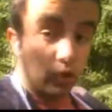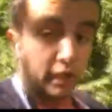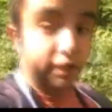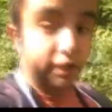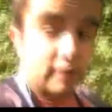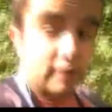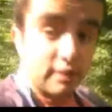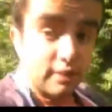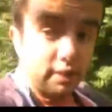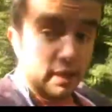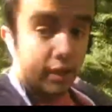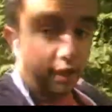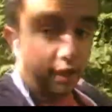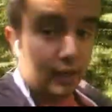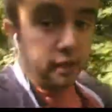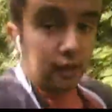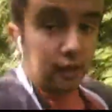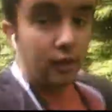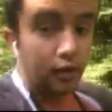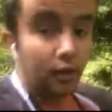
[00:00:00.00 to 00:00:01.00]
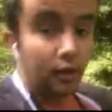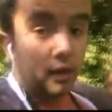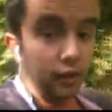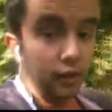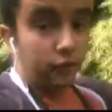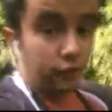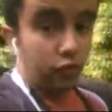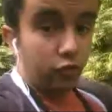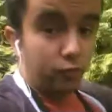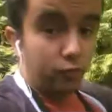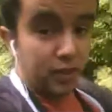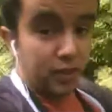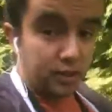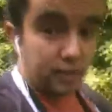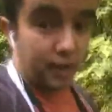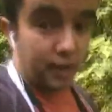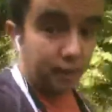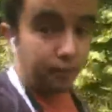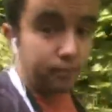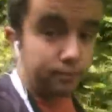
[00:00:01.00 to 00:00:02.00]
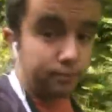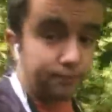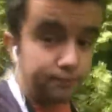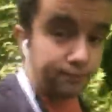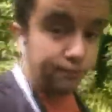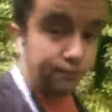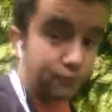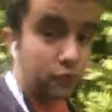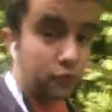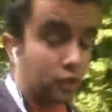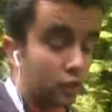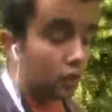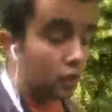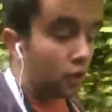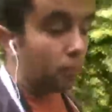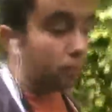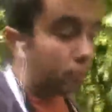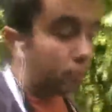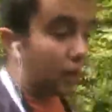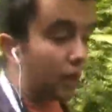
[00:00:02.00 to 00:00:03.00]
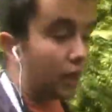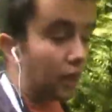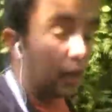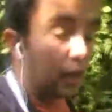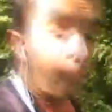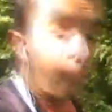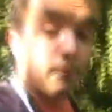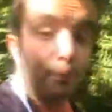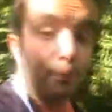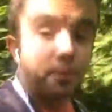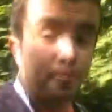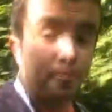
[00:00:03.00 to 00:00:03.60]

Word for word: links here if you've missed them. But um,